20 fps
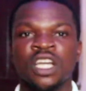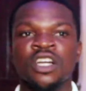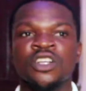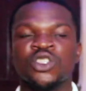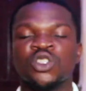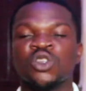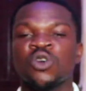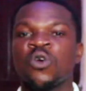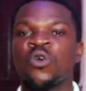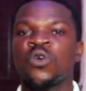
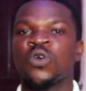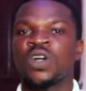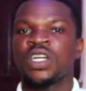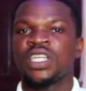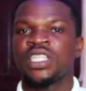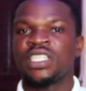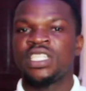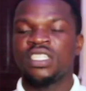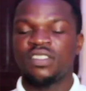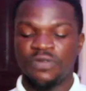So
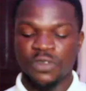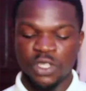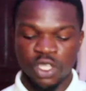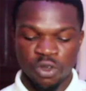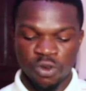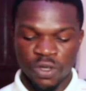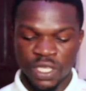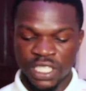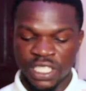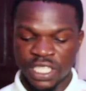this
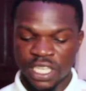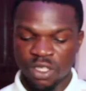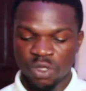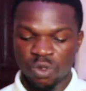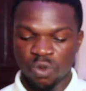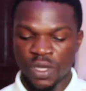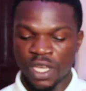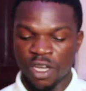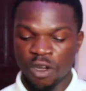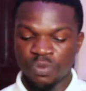video is just
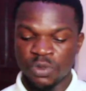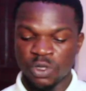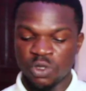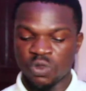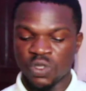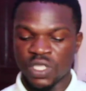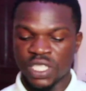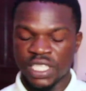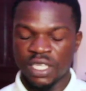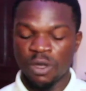to help you
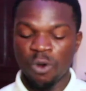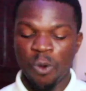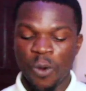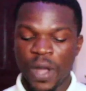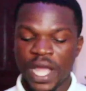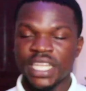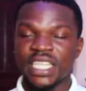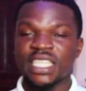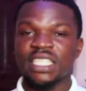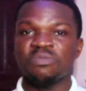to see
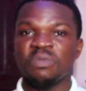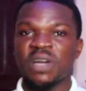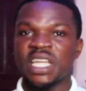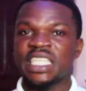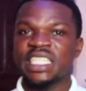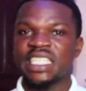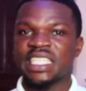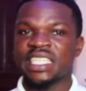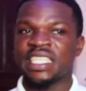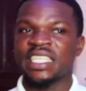where this
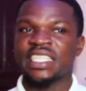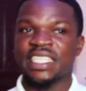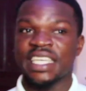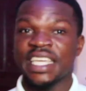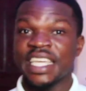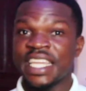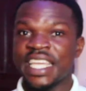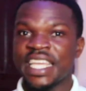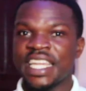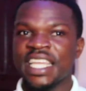money is
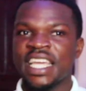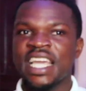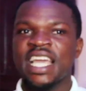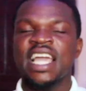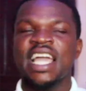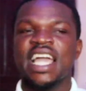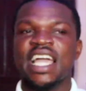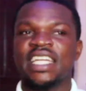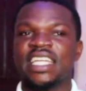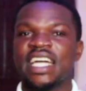hidden
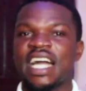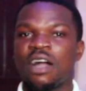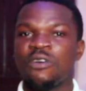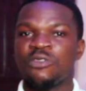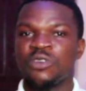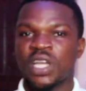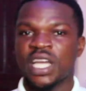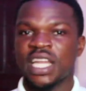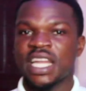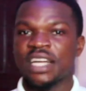and how
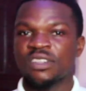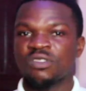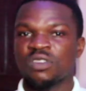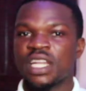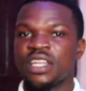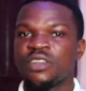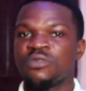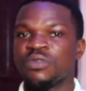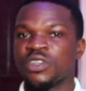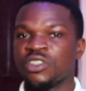you can
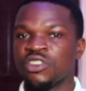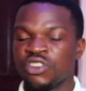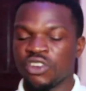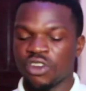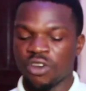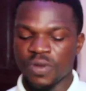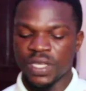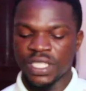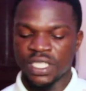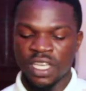actually
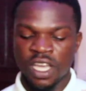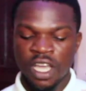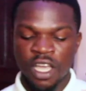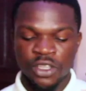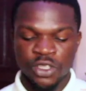withdraw it.